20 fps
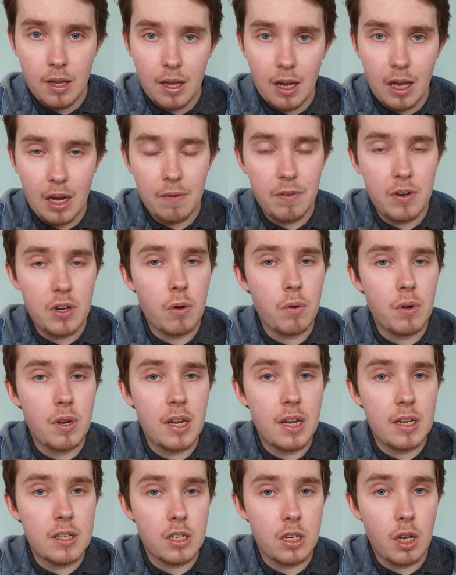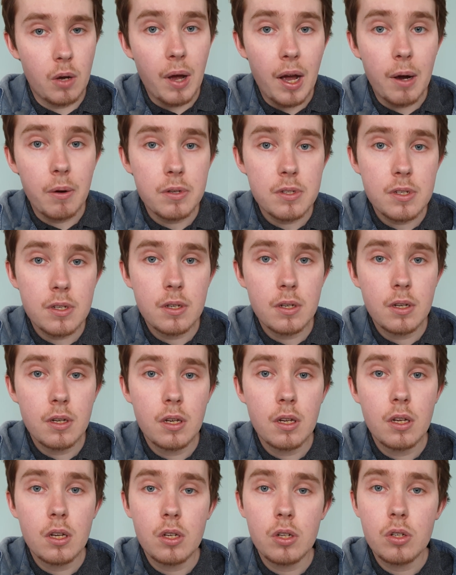And if you don't need to go out,
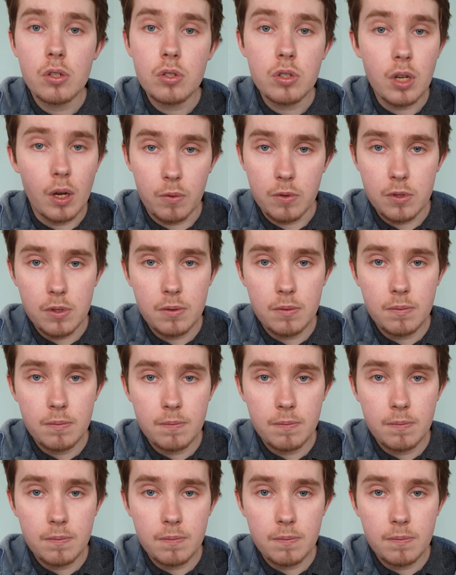don't.